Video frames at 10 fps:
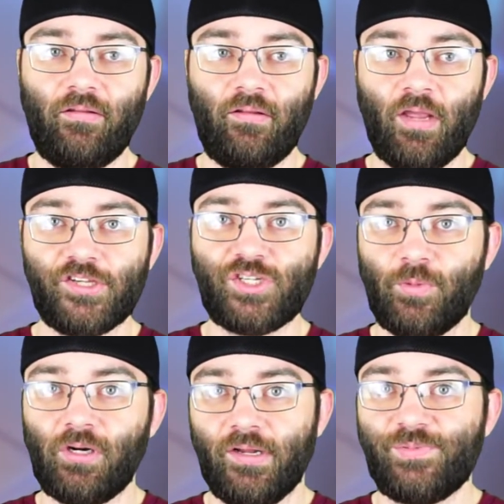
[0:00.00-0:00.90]

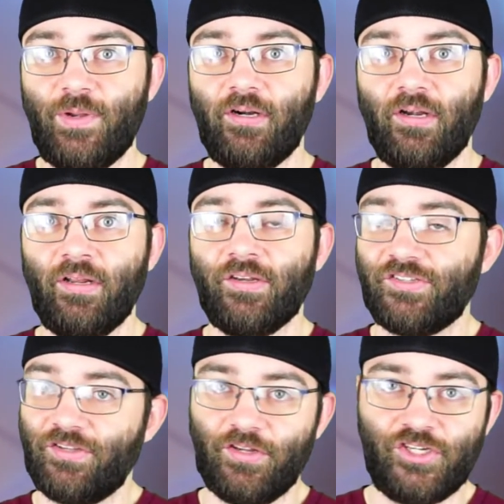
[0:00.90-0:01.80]
customer
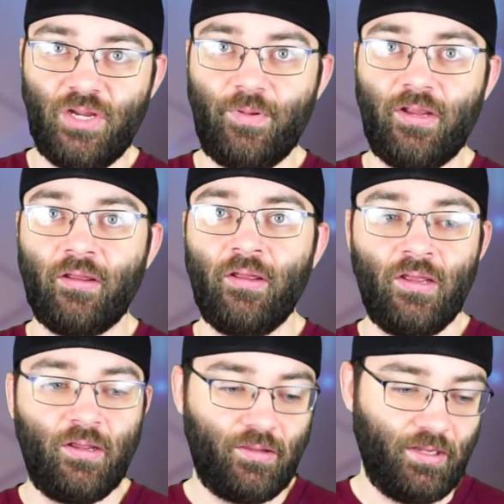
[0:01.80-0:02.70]
experience, the shipping,
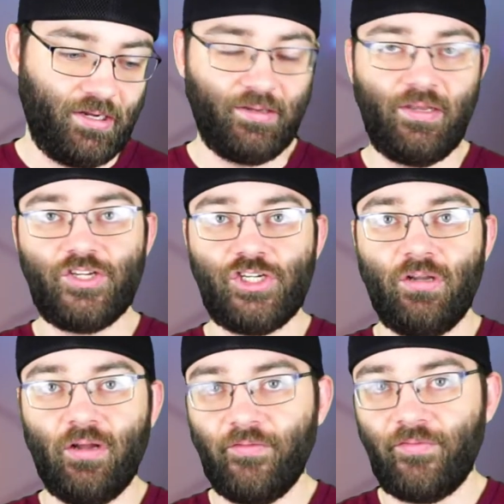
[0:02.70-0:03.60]
the condition
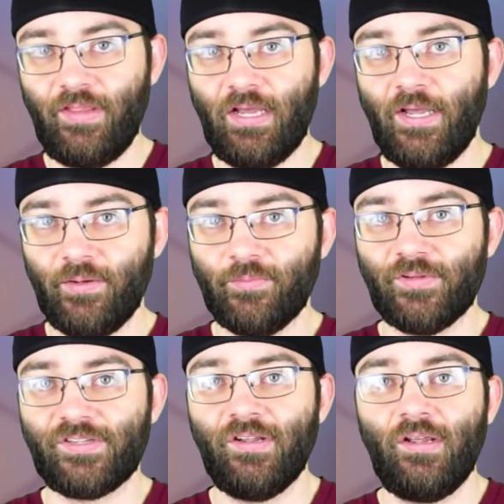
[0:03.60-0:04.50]
of the
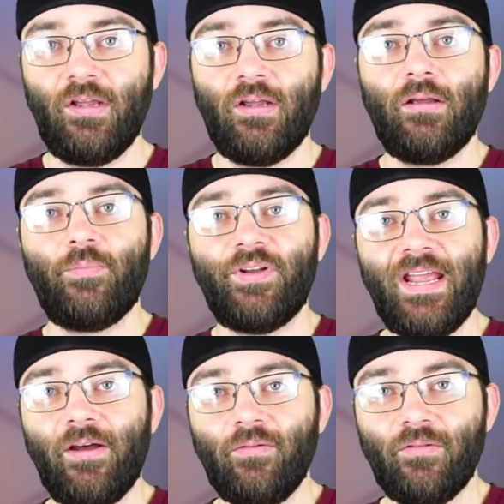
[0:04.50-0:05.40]
items. But
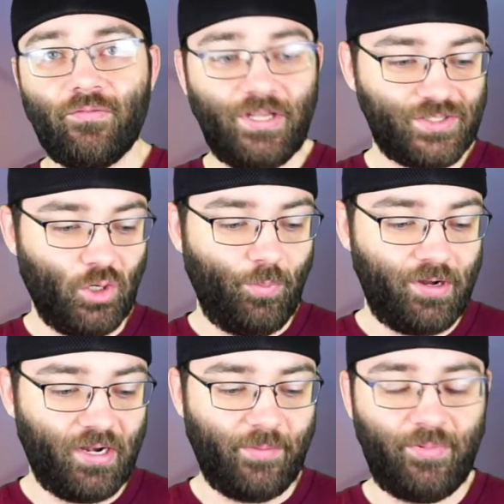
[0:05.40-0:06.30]
now, let's open
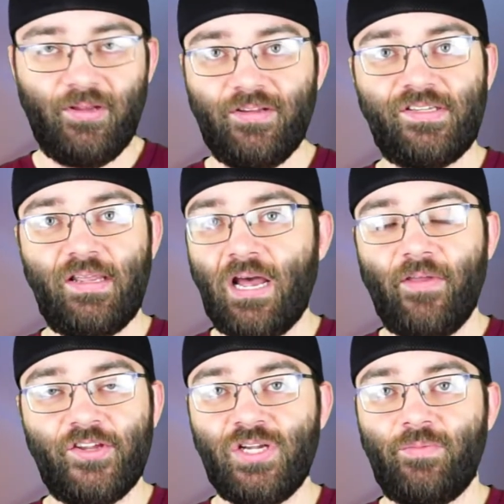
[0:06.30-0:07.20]
it up, see how
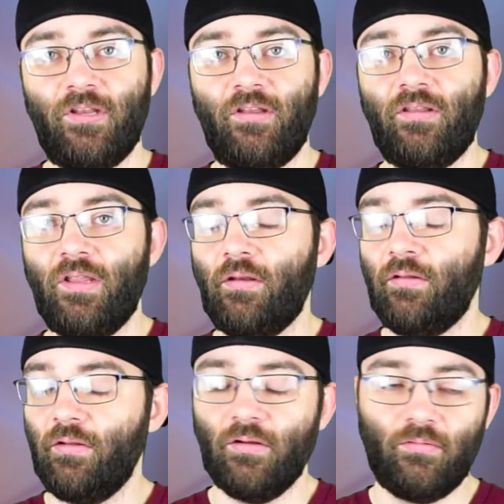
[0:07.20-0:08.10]
they shipped it. Did they,
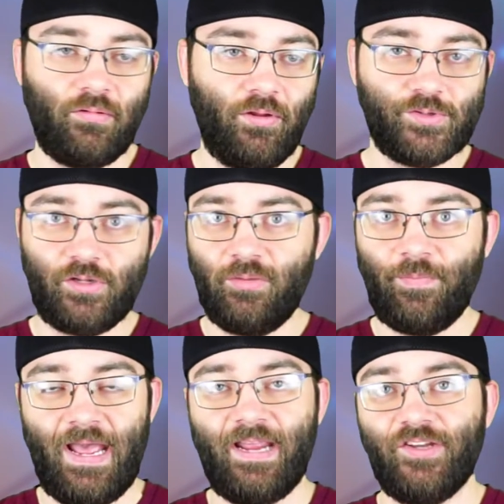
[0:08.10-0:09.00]
use good
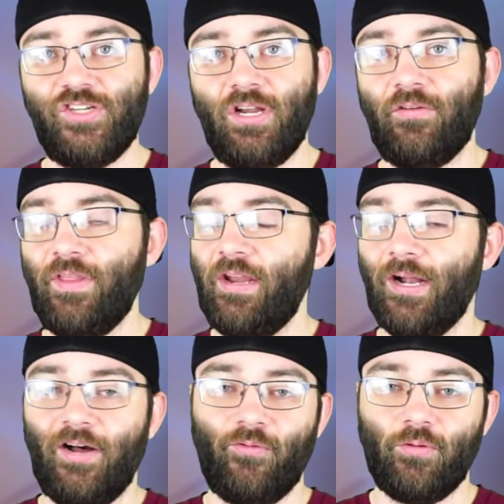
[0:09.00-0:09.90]
packaging? Are they in
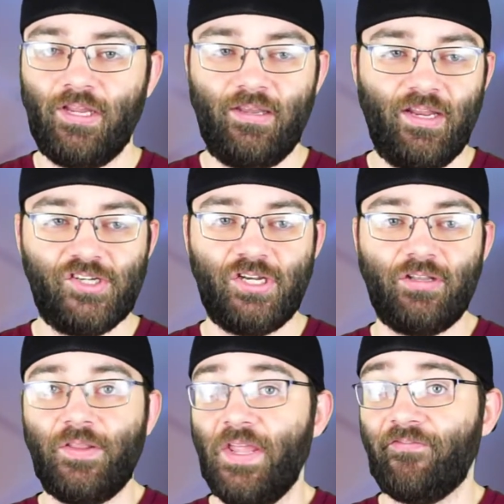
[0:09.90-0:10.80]
awful condition?
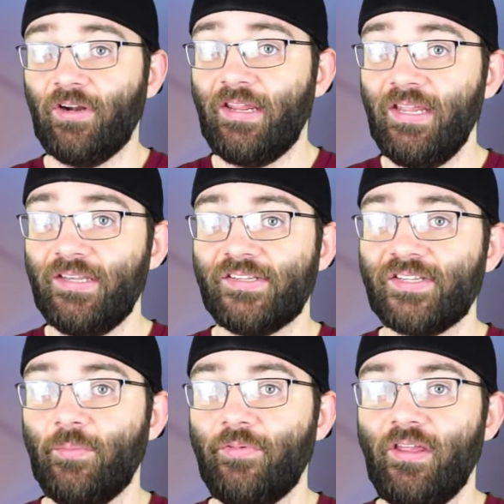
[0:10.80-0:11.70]
Did they forget
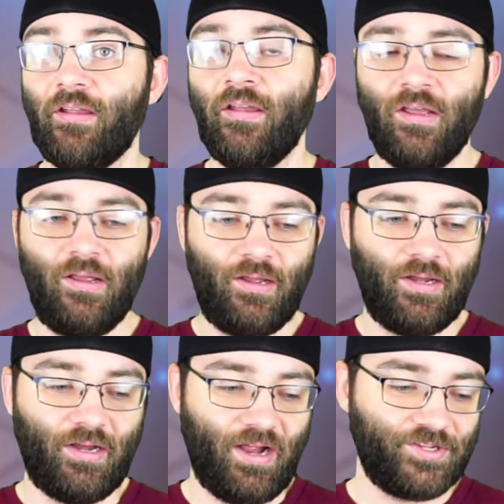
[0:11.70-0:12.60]
something?
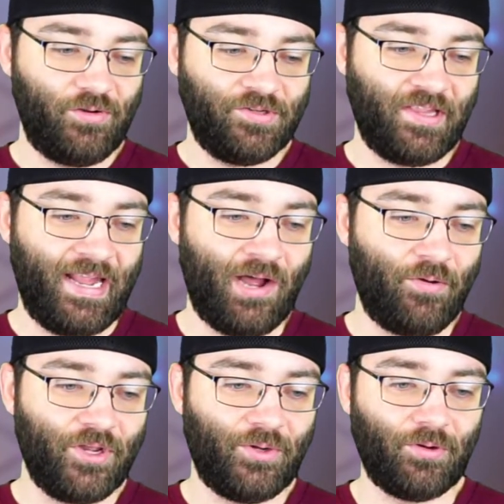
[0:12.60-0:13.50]
I also don't know exactly how
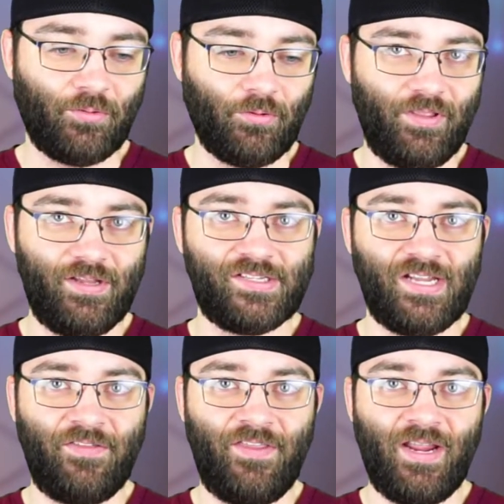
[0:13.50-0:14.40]
I'm going to record this.
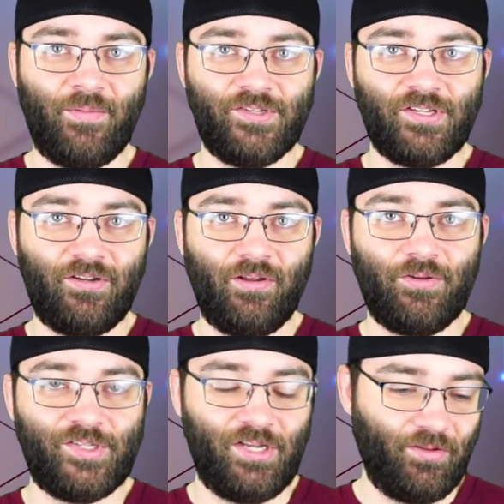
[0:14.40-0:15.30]
I think I'm just going to go
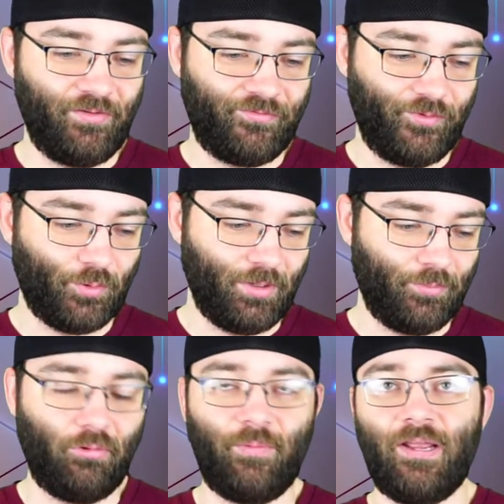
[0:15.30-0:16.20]
sit on the floor and
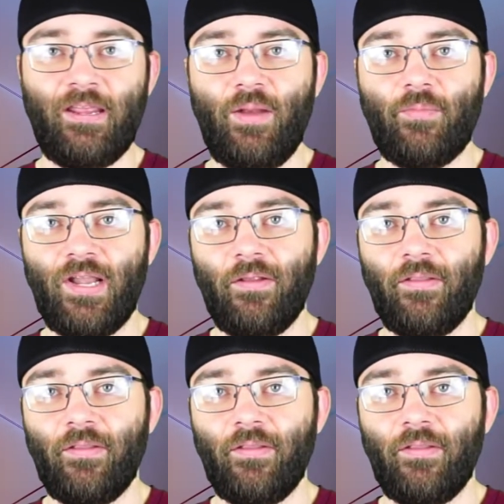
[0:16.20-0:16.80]
point my camera down